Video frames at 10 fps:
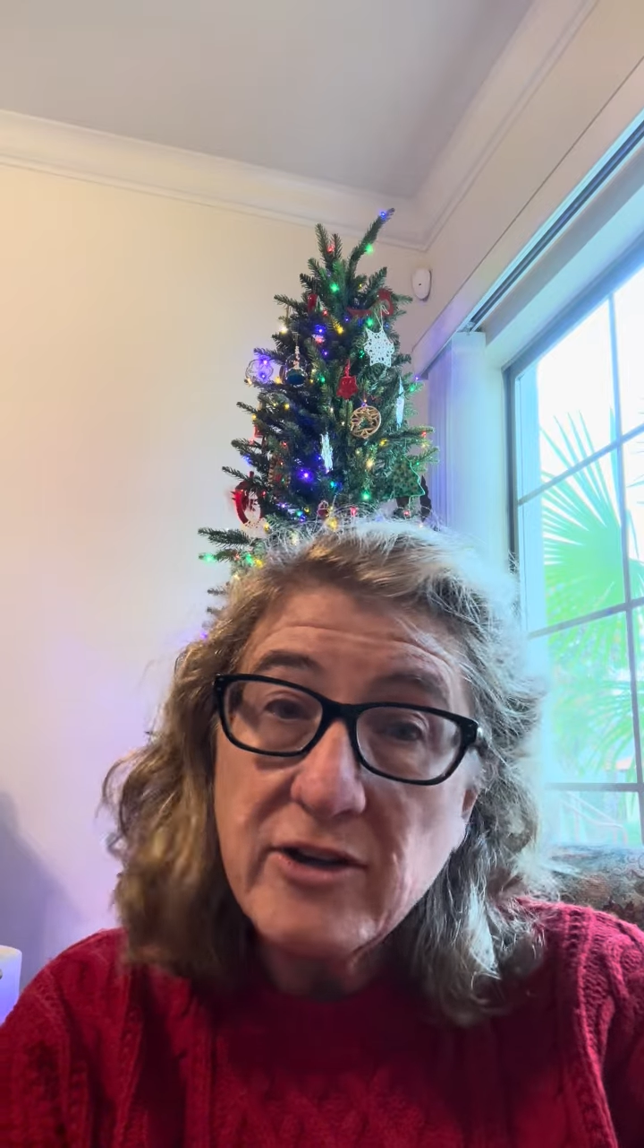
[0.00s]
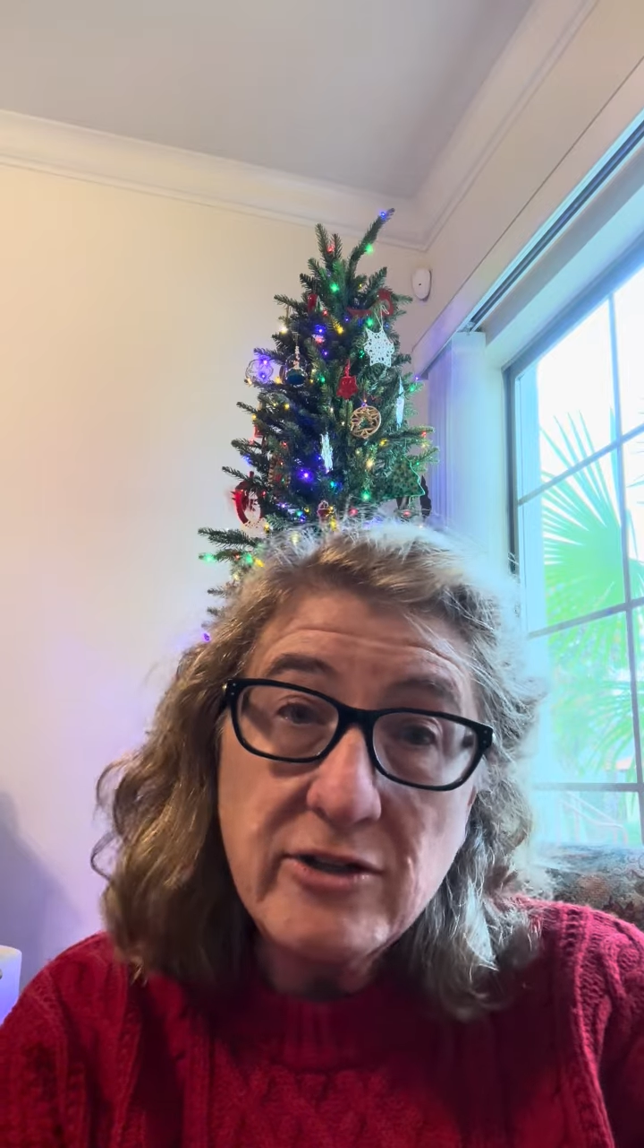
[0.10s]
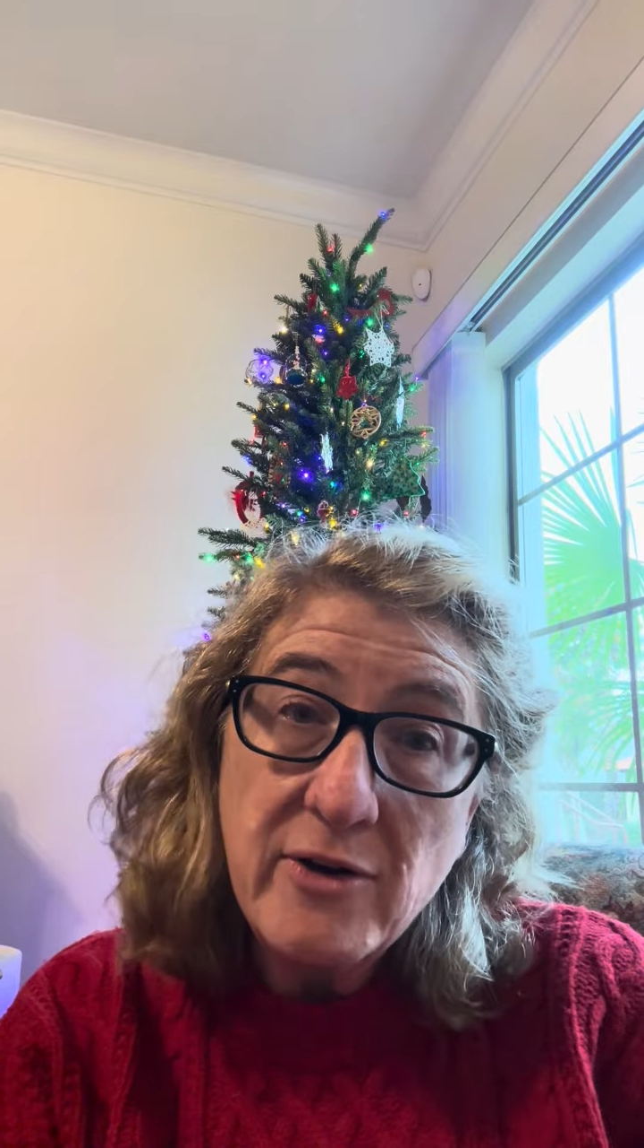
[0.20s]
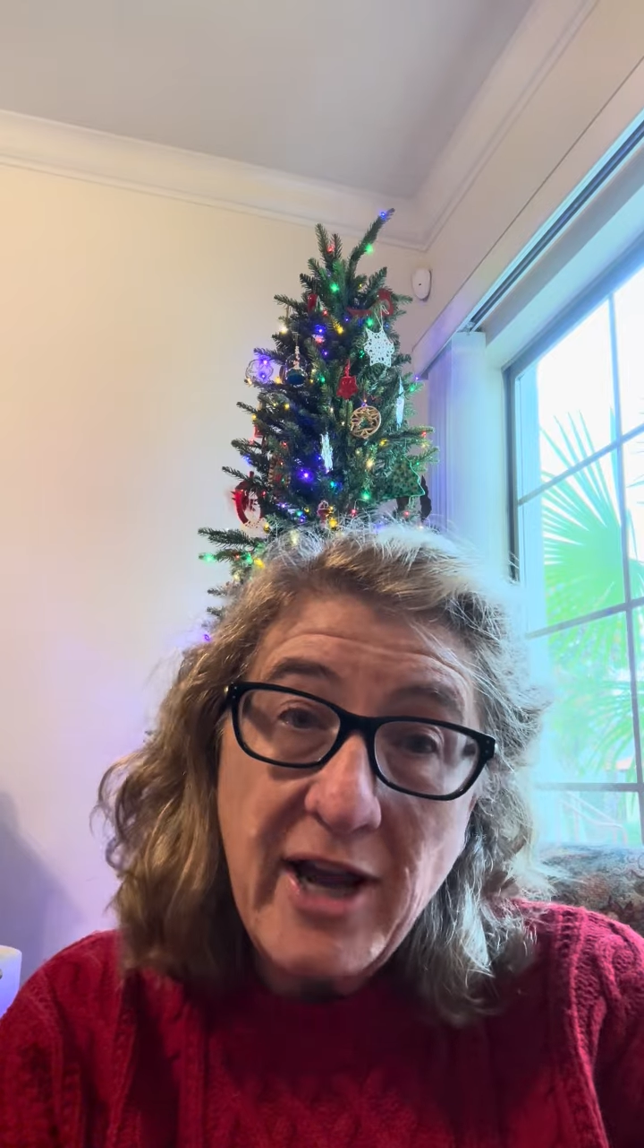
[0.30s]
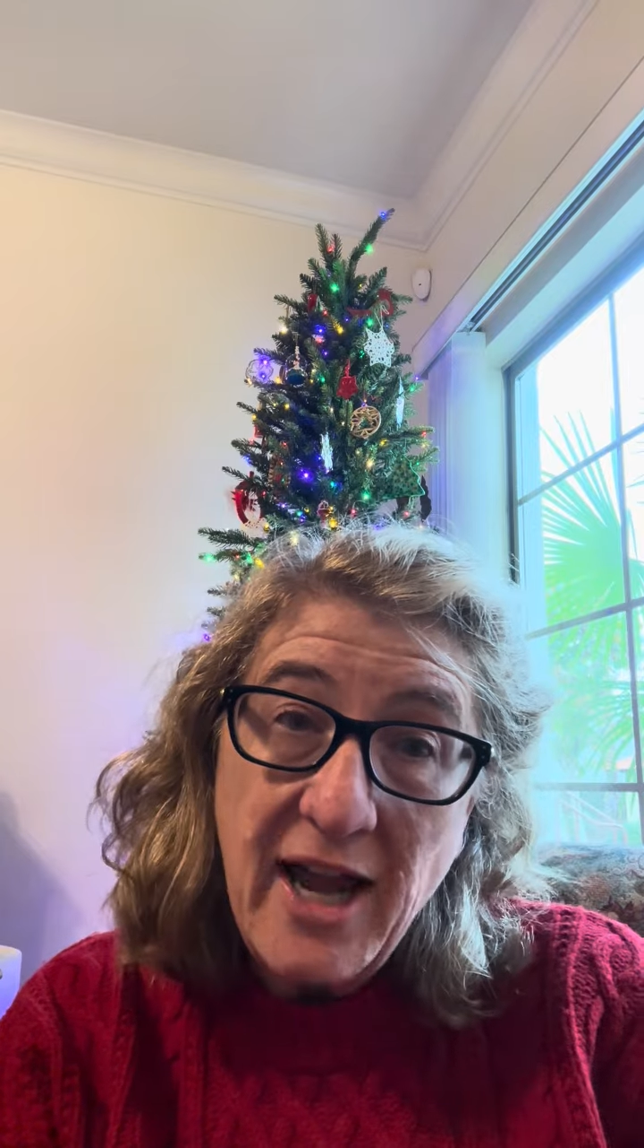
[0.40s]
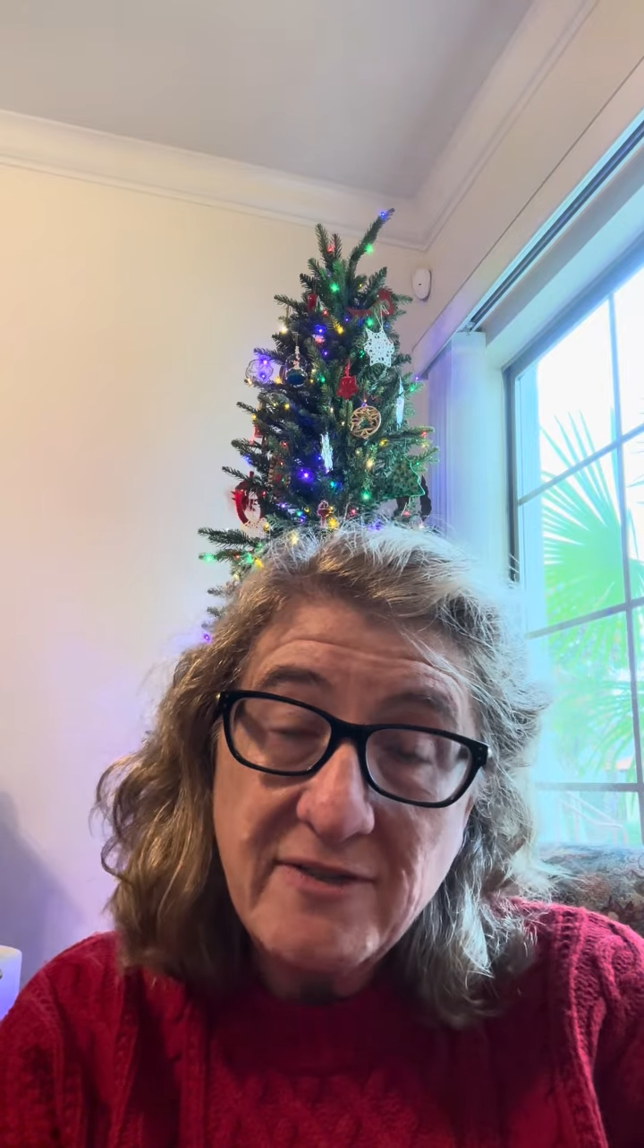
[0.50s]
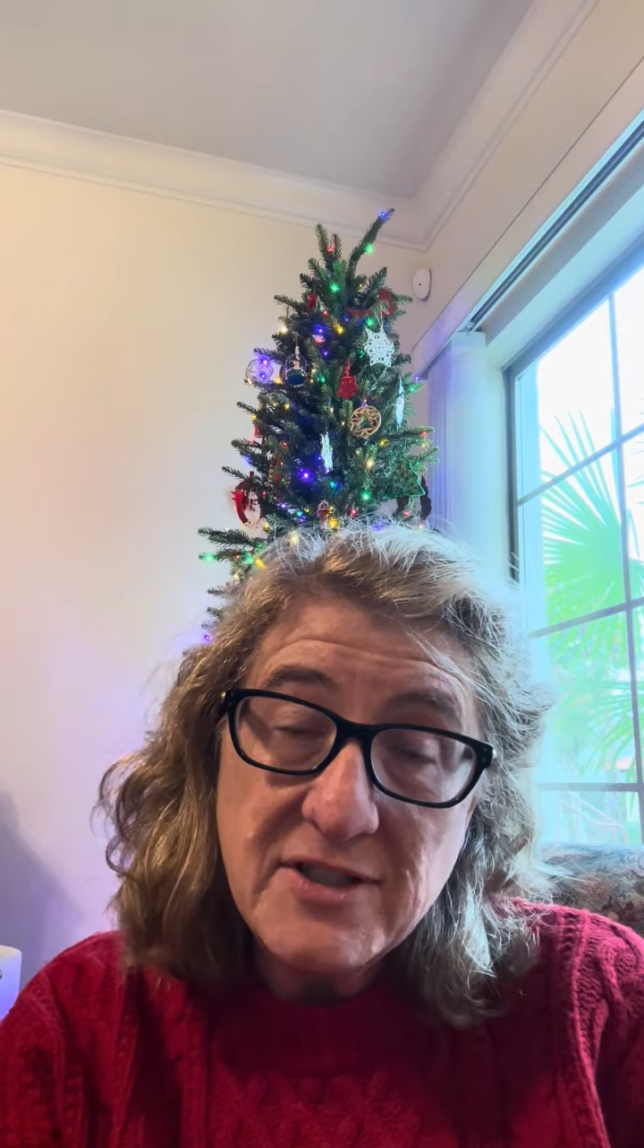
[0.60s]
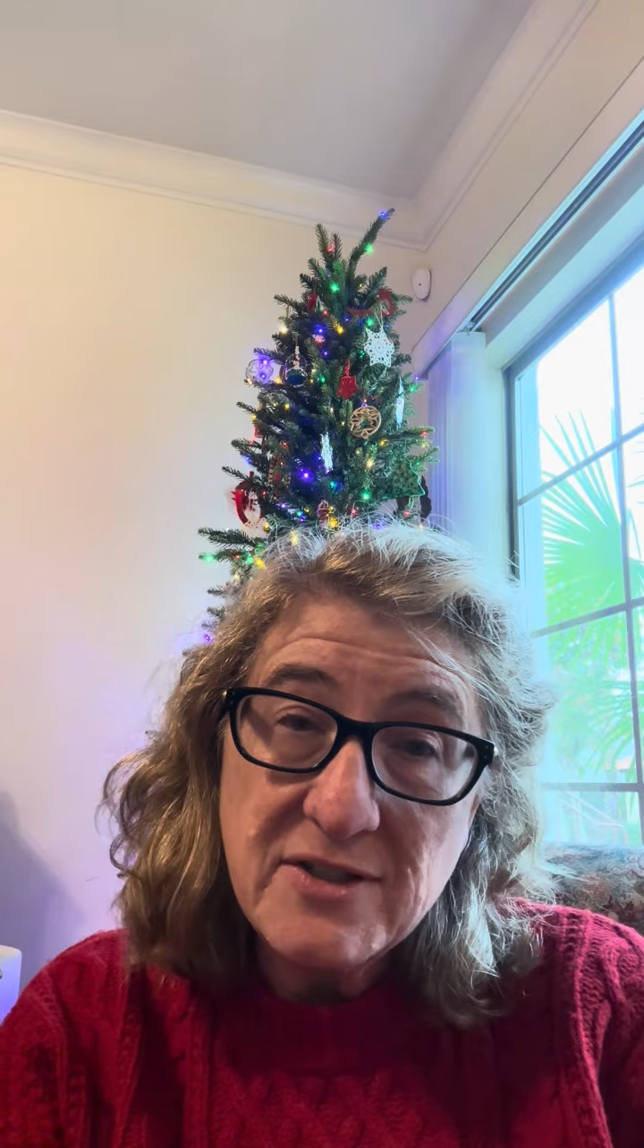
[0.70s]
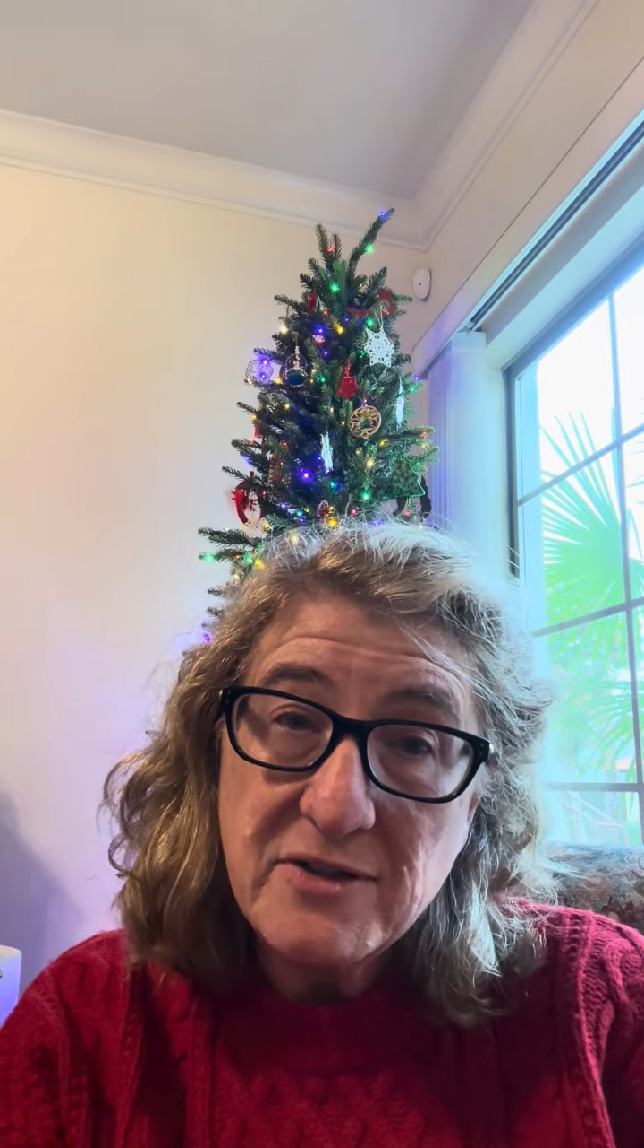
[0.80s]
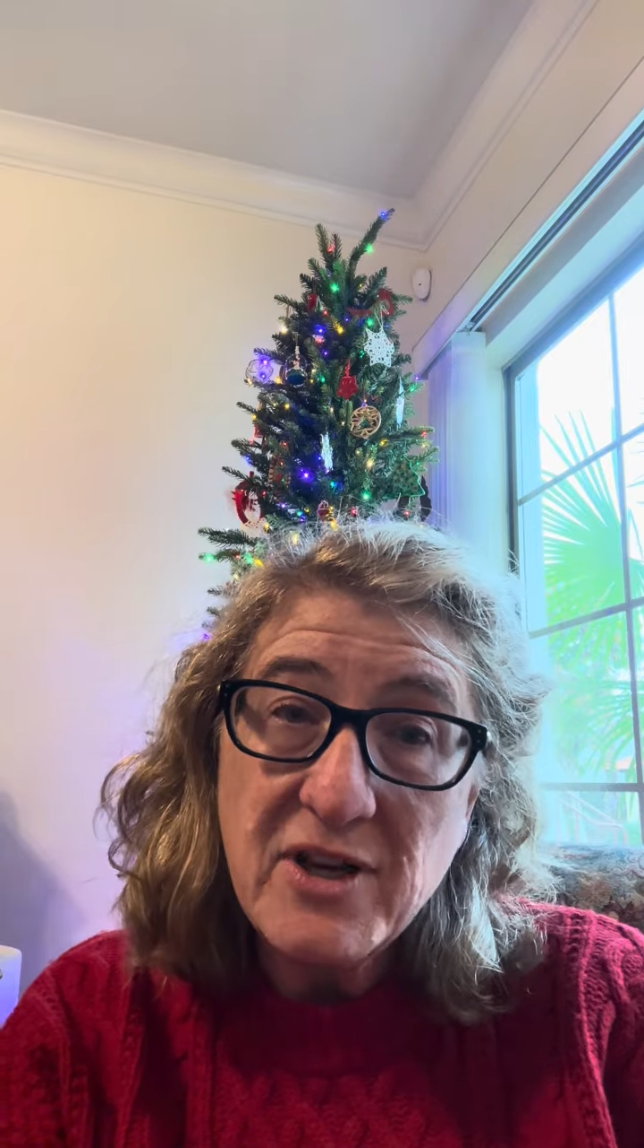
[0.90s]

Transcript: You don't have to.